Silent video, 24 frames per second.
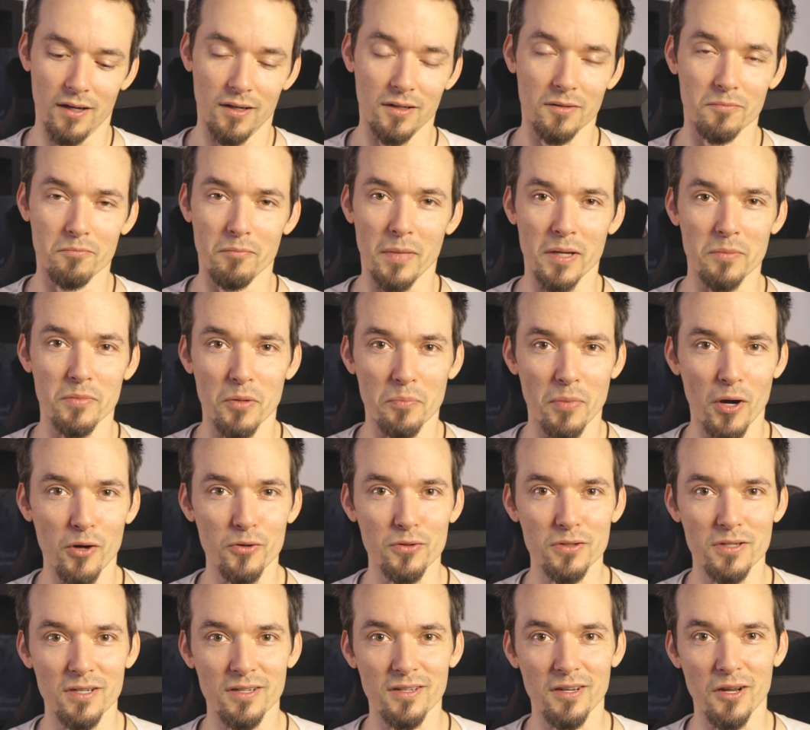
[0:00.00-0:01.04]
maybe a
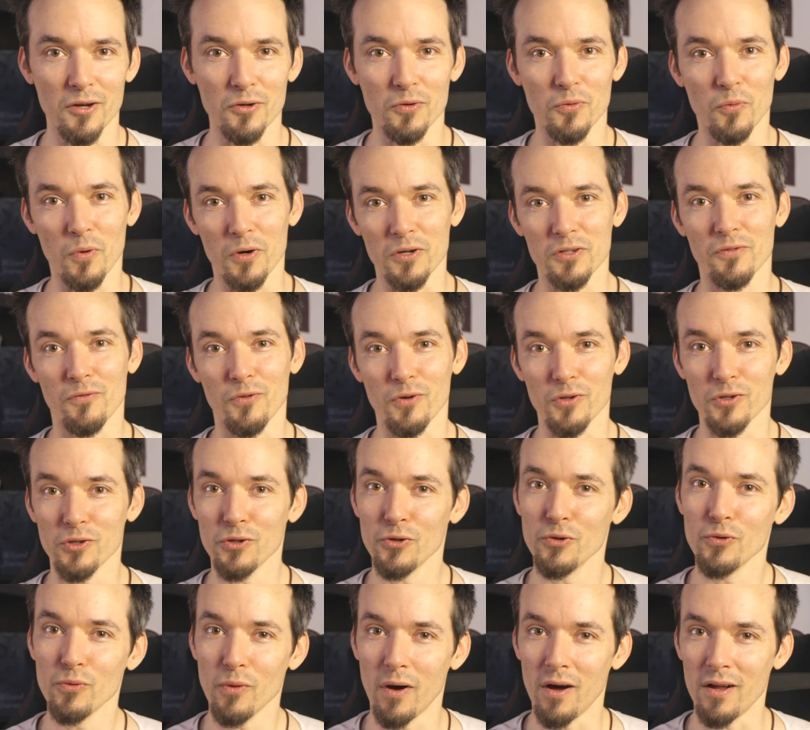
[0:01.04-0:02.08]
post-it note works for
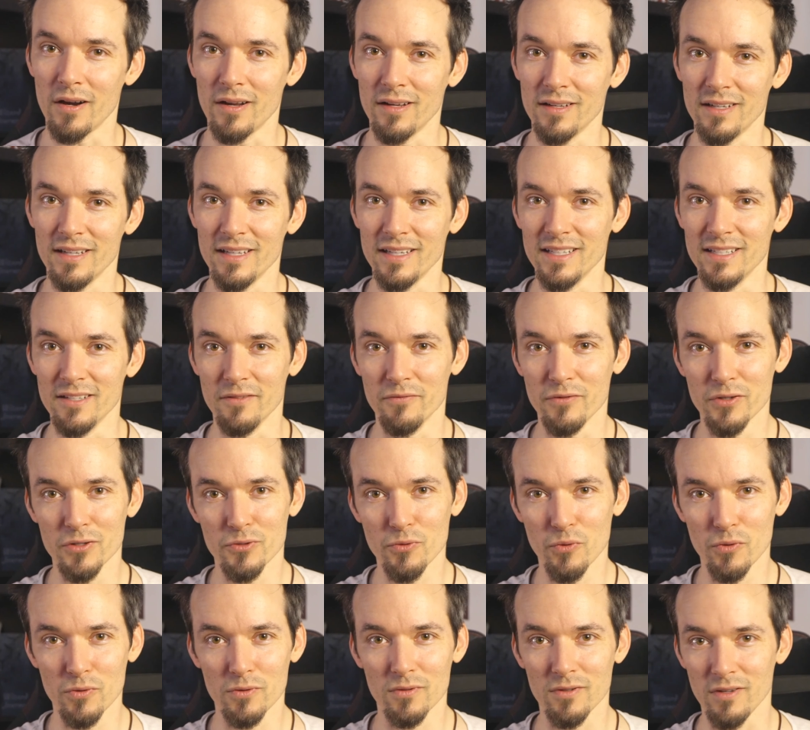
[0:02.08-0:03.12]
you on an
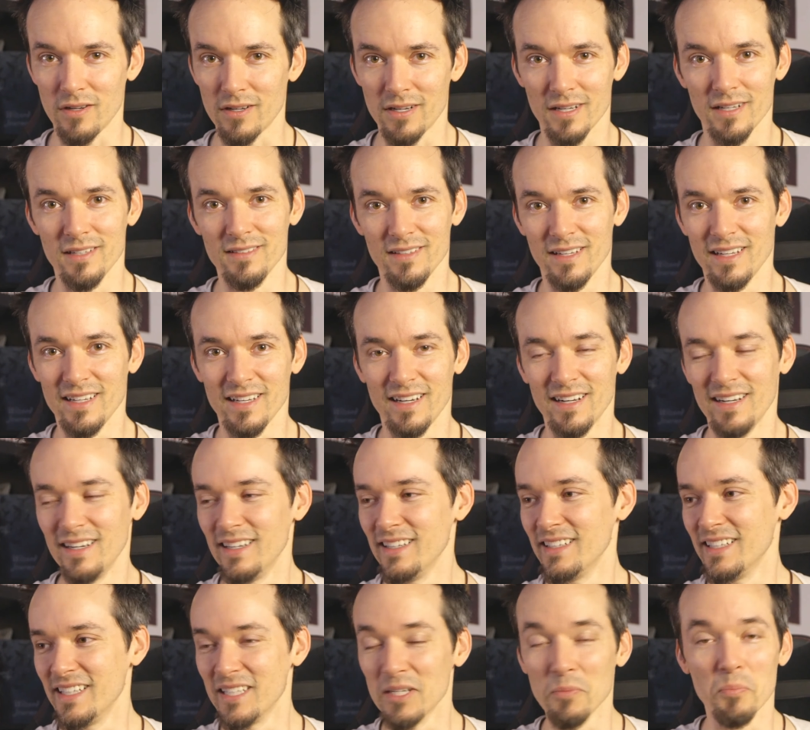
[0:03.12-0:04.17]
individual, on an
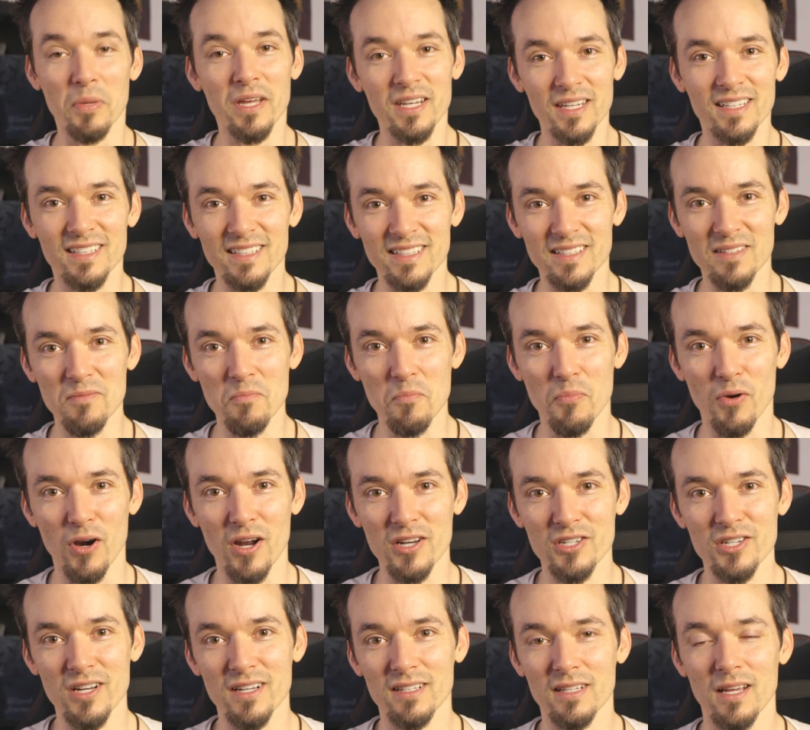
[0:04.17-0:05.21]
independent
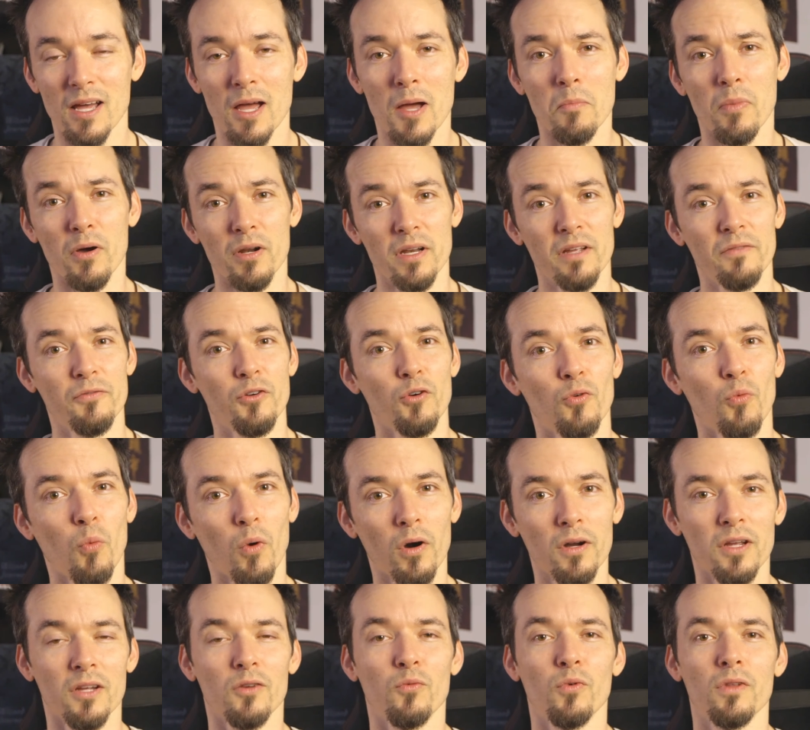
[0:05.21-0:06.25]
project, but if
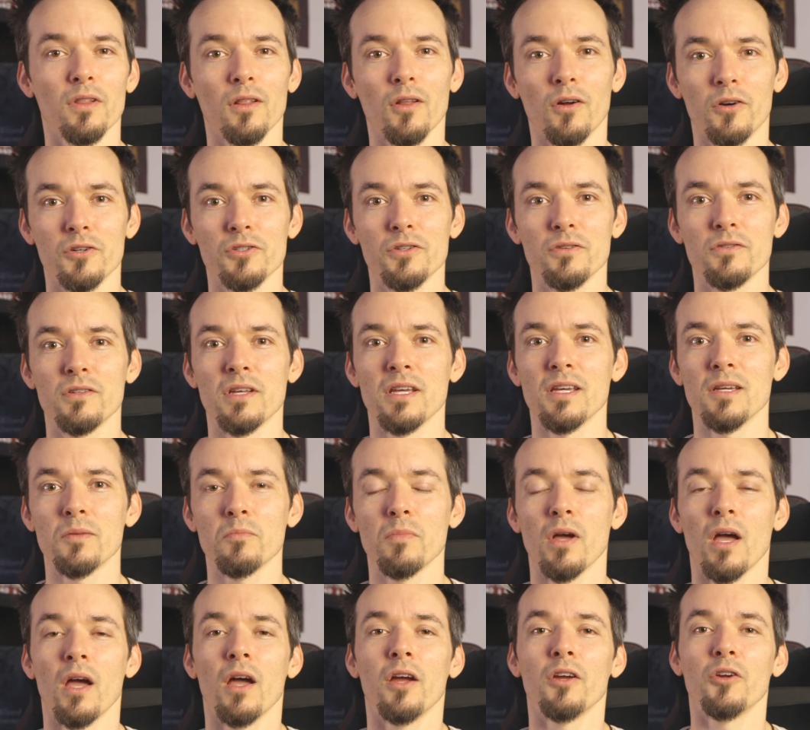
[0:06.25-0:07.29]
working with a larger
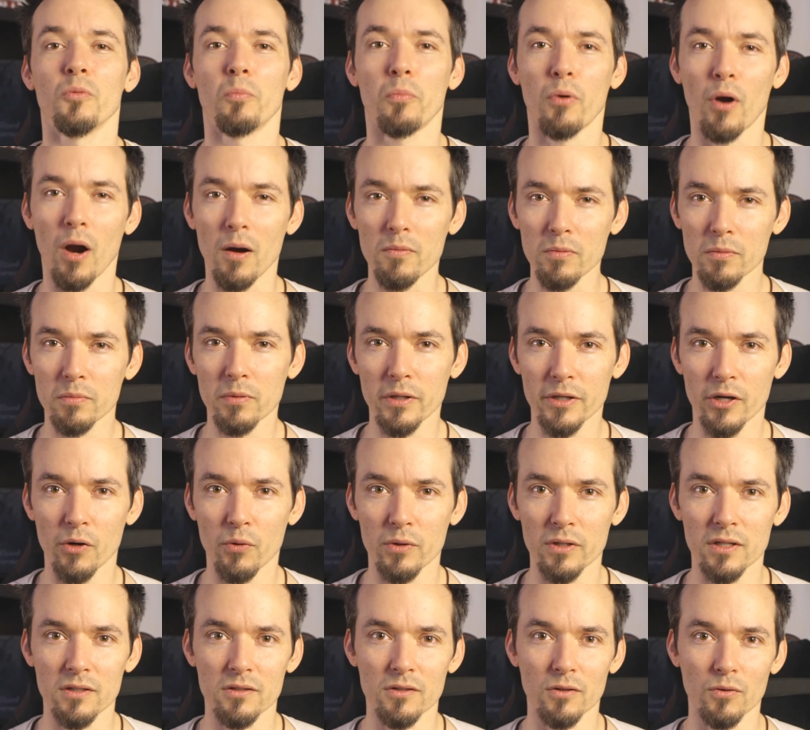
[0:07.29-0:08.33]
team, you're probably
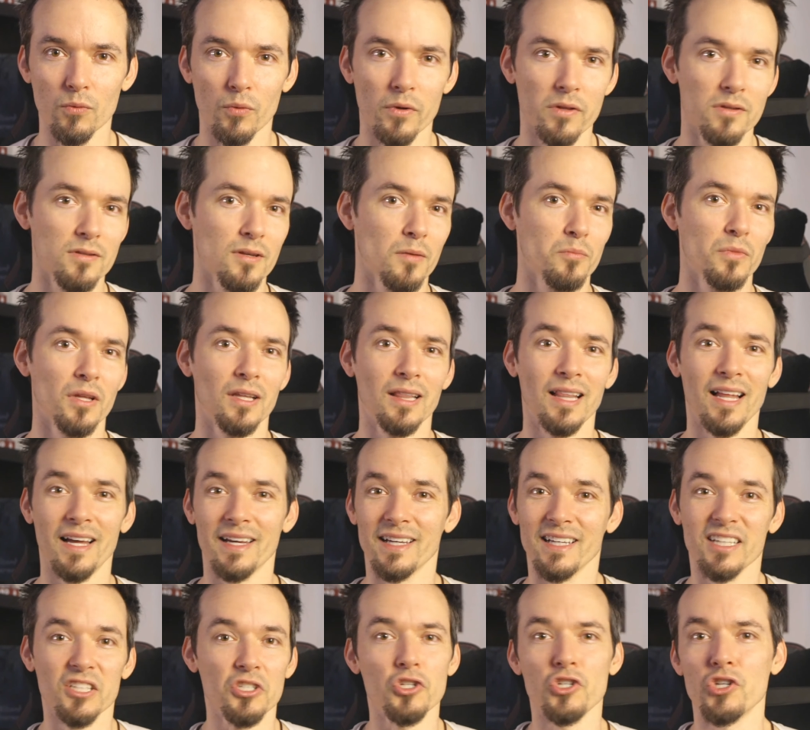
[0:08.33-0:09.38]
going to deal with something
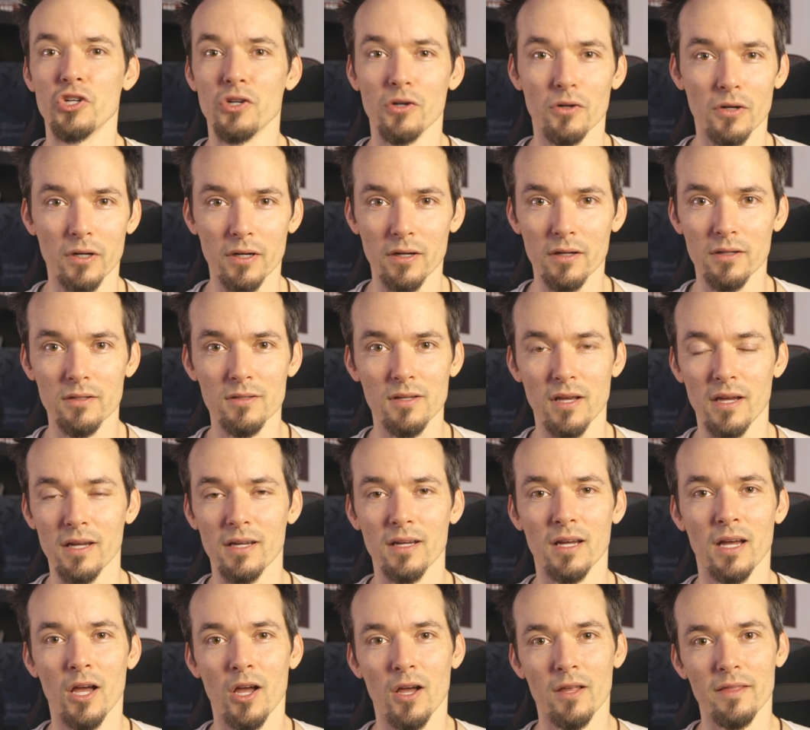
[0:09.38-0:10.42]
like Jira,
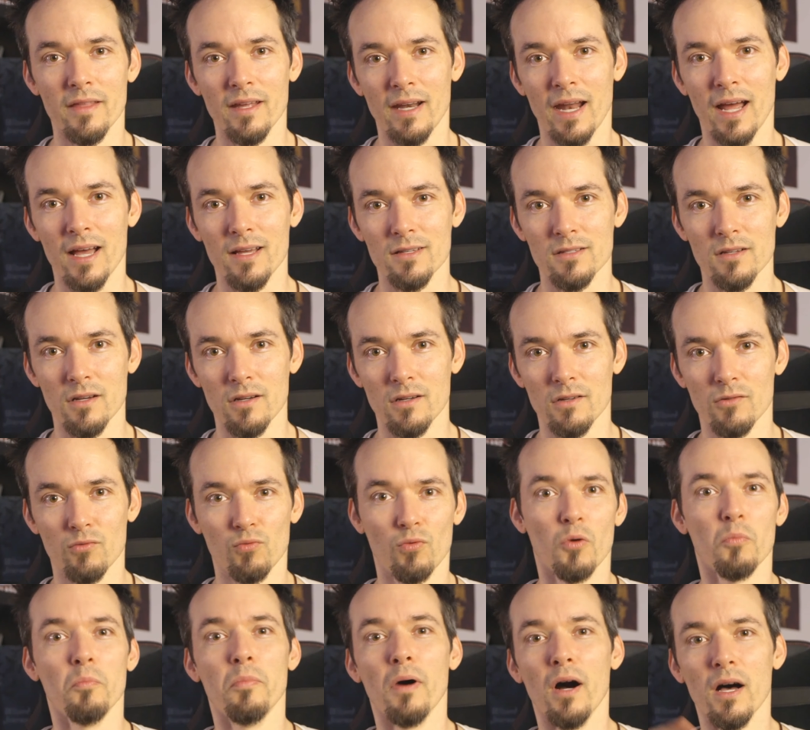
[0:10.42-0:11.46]
say, that has a
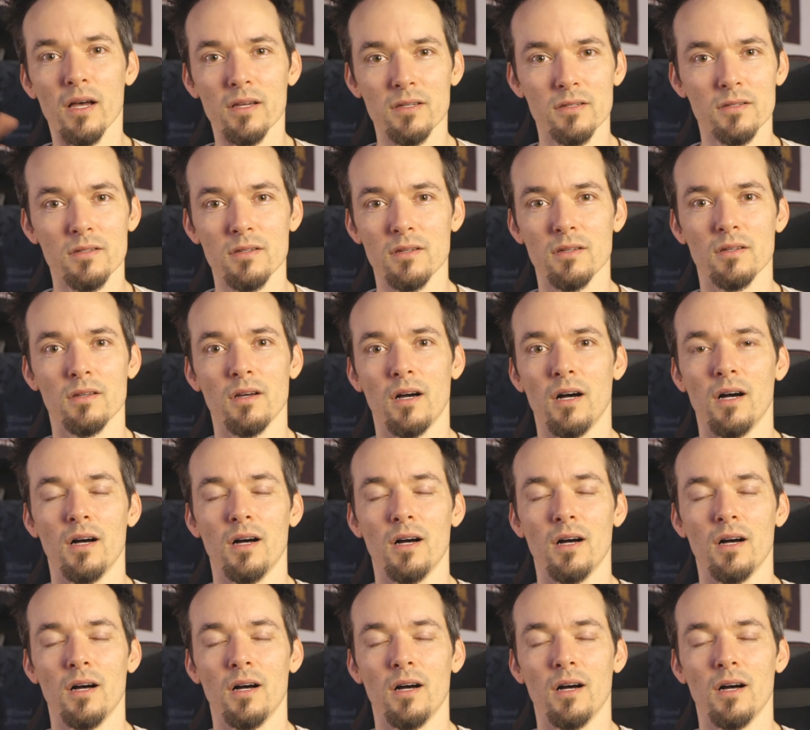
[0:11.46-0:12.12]
robust